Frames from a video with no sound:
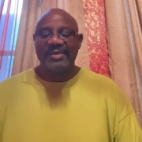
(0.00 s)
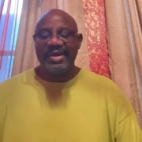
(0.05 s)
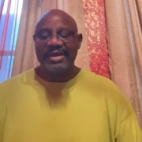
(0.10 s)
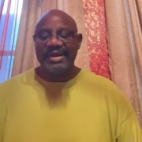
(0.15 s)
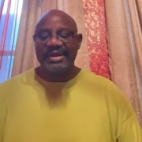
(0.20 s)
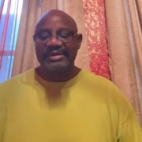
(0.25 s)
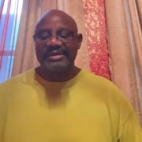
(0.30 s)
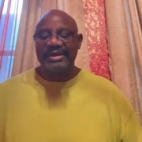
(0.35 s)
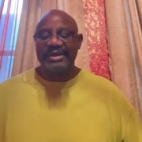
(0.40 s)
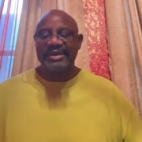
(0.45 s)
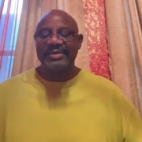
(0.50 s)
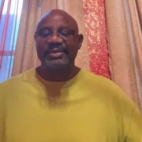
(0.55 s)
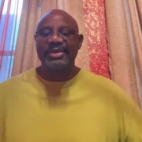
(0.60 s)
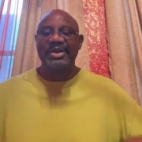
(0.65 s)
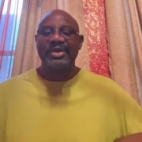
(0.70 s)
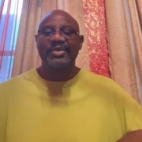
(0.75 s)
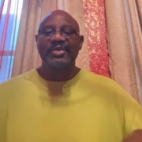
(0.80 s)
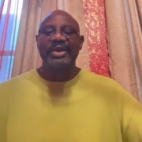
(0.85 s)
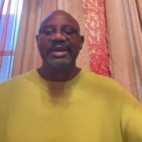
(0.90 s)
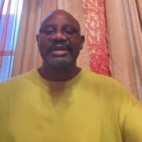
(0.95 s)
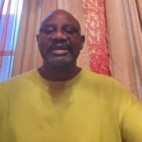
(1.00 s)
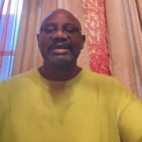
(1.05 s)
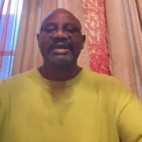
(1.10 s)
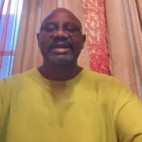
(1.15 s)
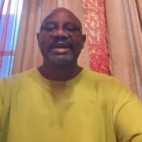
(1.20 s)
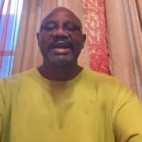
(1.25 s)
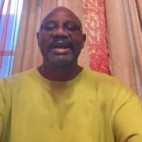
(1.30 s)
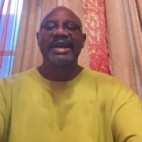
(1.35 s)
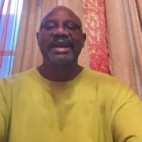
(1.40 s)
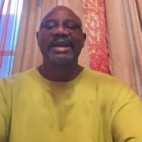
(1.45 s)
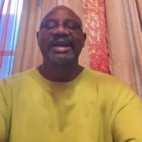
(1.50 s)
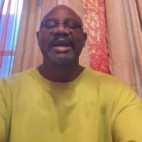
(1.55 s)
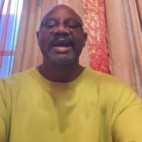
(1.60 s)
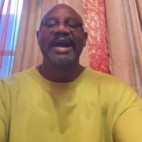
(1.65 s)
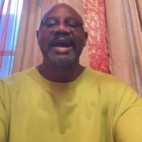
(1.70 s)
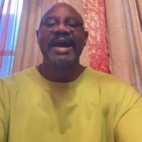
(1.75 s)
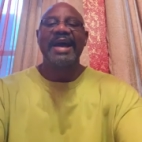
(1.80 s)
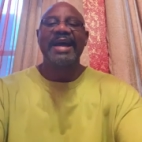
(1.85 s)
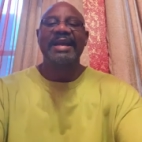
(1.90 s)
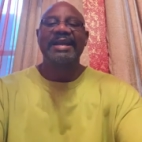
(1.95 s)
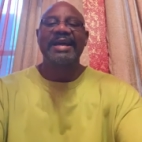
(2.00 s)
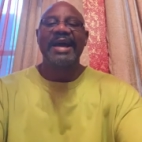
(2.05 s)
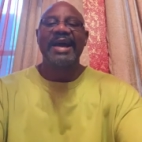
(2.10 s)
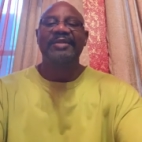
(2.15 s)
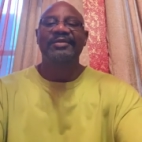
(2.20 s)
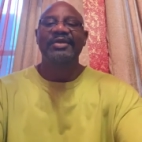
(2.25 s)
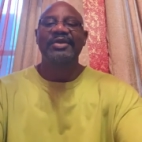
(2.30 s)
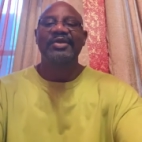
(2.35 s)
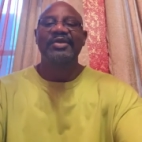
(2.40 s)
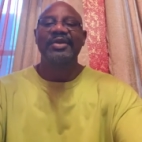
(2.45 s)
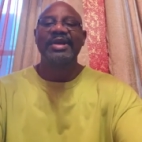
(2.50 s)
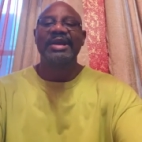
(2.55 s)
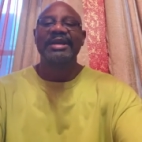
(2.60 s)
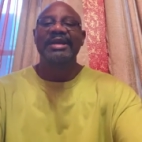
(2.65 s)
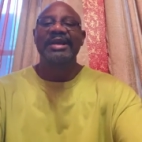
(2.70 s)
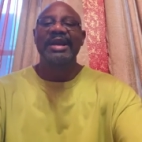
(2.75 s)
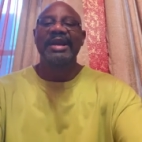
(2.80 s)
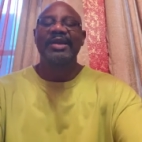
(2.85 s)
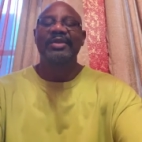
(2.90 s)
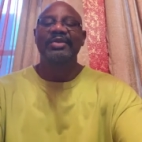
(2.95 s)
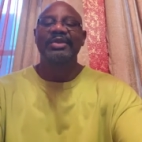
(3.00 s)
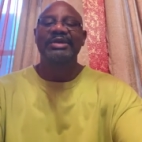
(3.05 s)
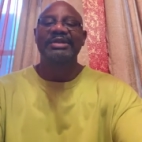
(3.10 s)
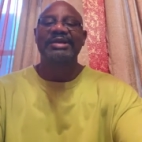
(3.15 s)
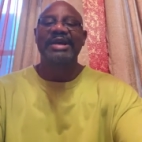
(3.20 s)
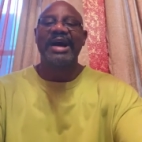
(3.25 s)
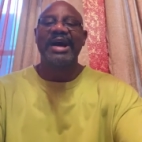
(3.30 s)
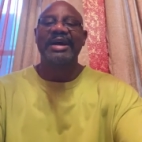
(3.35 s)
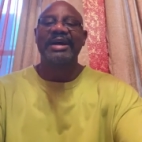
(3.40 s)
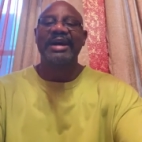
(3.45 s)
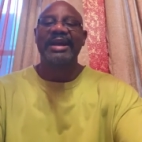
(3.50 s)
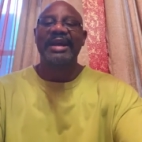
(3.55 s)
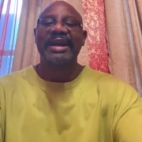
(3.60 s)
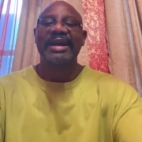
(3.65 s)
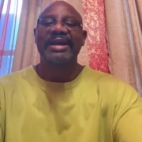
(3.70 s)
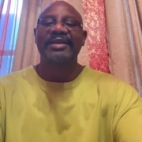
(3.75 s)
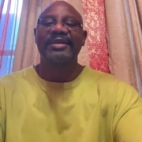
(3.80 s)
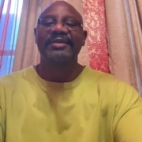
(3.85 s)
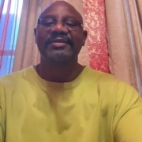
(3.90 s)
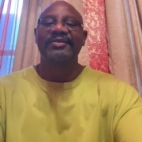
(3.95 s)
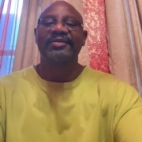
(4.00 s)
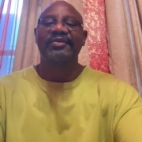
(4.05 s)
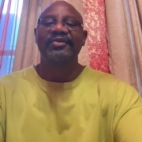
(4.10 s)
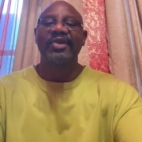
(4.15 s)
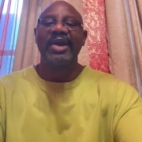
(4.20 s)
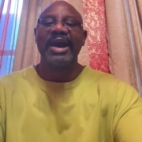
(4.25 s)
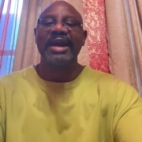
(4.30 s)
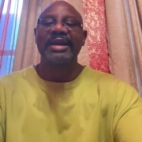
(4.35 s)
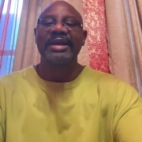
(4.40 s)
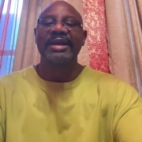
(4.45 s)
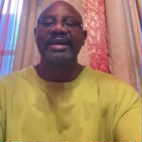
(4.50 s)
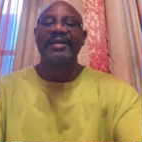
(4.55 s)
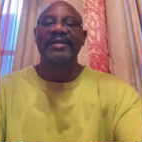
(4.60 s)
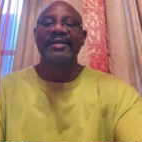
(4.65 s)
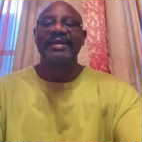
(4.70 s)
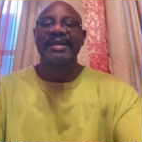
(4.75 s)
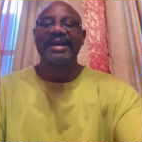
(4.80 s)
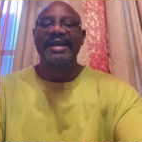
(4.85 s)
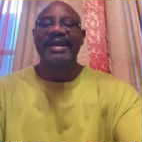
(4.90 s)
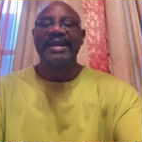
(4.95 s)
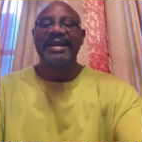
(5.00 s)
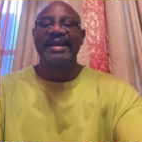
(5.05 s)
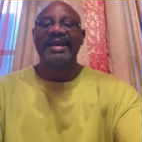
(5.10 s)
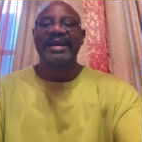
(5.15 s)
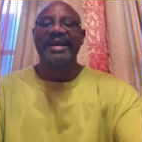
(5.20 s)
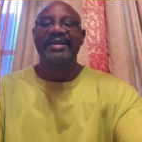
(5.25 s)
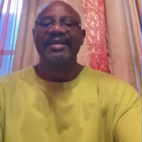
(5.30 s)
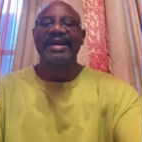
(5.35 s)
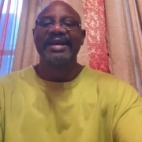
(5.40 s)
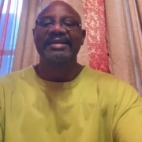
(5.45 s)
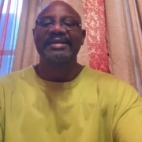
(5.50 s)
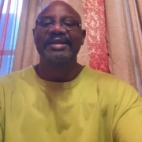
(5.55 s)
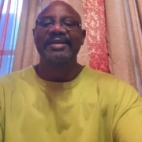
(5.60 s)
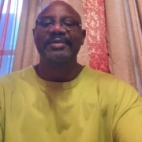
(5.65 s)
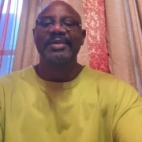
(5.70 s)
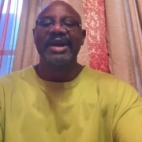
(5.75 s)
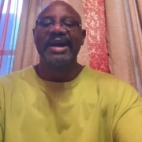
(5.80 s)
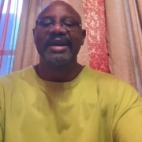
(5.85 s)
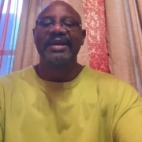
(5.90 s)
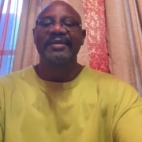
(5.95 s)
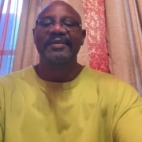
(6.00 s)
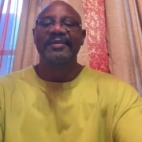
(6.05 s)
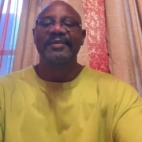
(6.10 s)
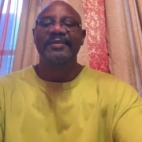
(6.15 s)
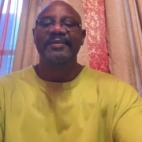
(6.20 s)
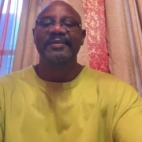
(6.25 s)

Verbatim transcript: But it's going to be quick today, and have a great day, and we'll talk again on Friday. All right, goodbye.